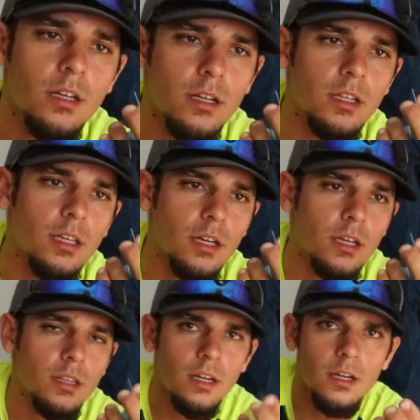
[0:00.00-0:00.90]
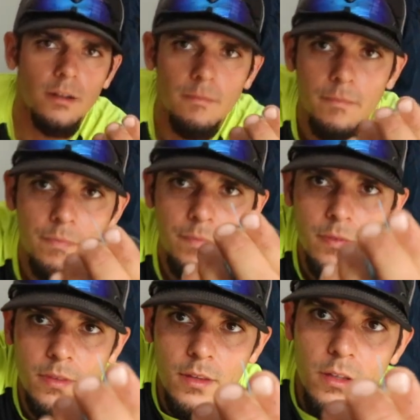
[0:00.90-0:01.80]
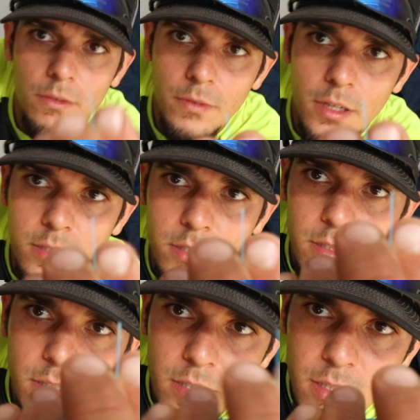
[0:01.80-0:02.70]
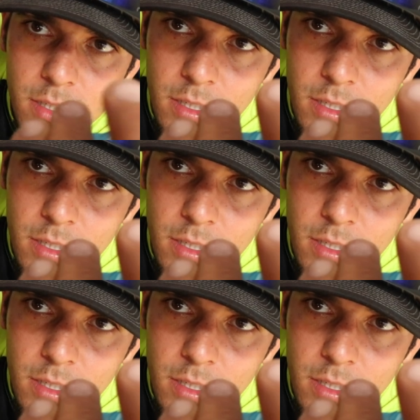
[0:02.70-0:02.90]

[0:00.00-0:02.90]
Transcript: clean cut there. I don't know if you guys can see it.